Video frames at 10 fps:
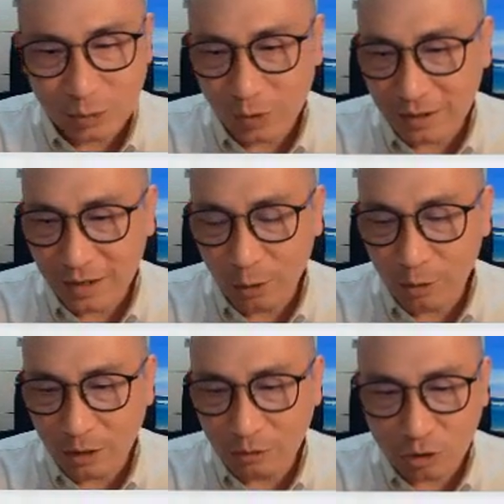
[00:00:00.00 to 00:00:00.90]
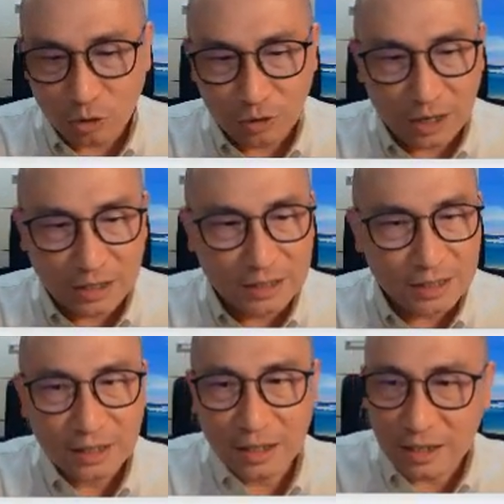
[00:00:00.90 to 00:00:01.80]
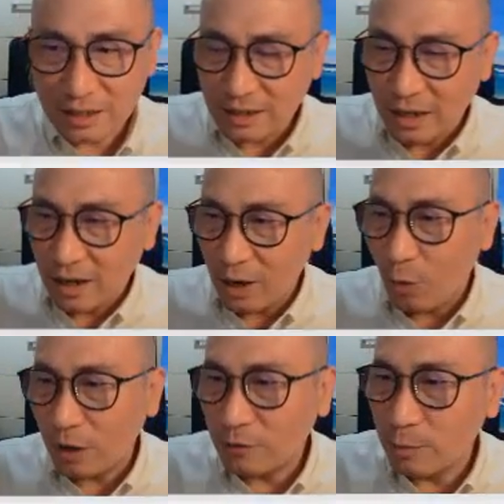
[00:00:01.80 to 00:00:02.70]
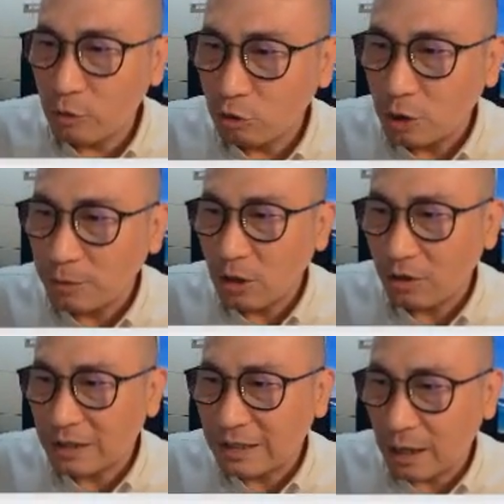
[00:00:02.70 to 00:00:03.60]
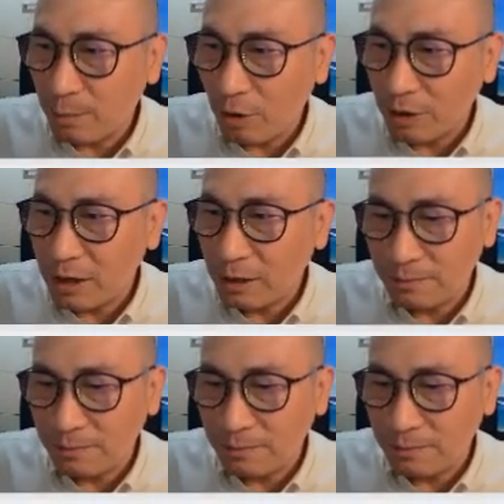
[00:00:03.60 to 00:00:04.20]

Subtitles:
one I would like to showcase here is one of the blue chip stock in Singapore here